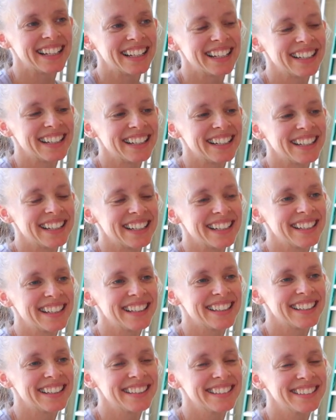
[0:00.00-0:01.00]

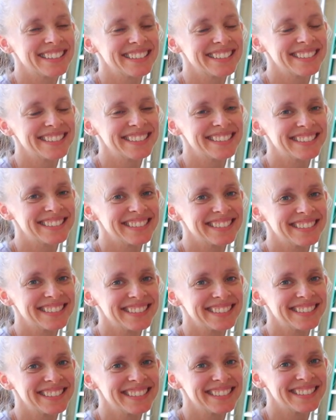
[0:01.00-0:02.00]

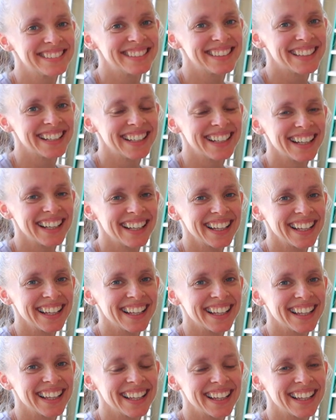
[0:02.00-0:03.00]

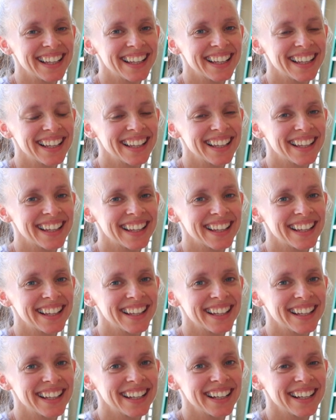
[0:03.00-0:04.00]

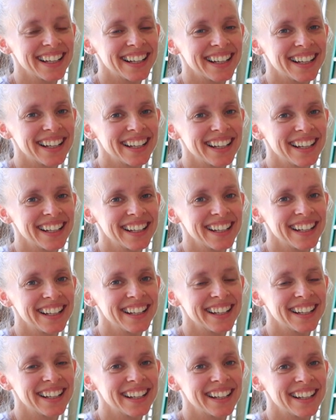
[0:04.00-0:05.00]

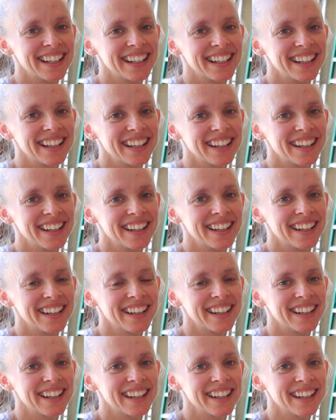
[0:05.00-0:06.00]

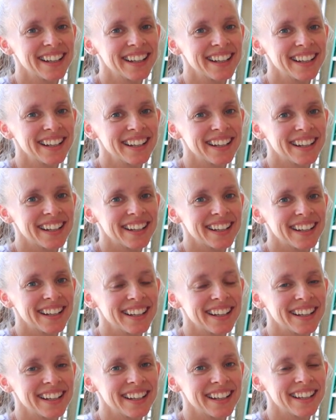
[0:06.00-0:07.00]

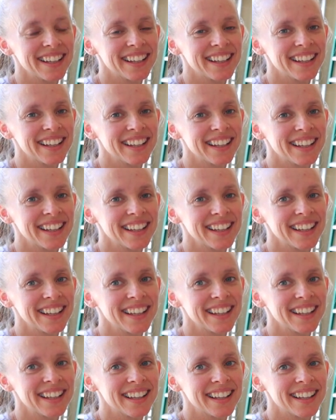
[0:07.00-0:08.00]
No words are spoken by the person on screen.